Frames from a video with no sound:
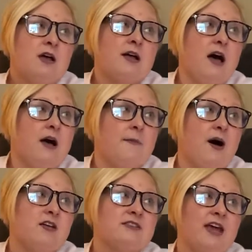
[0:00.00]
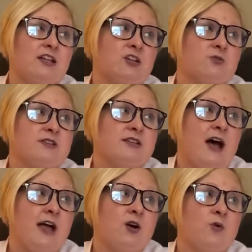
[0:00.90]
Come, I'll take no
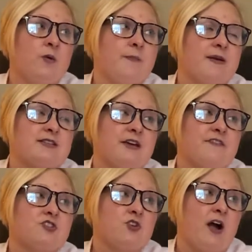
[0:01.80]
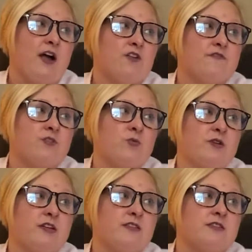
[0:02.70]
denial, we must have a trial, for
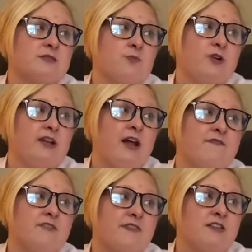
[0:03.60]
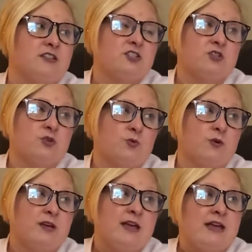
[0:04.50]
really this morning I've nothing to do,
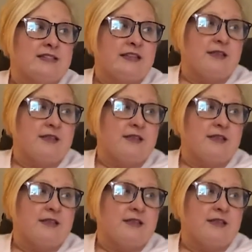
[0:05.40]
said the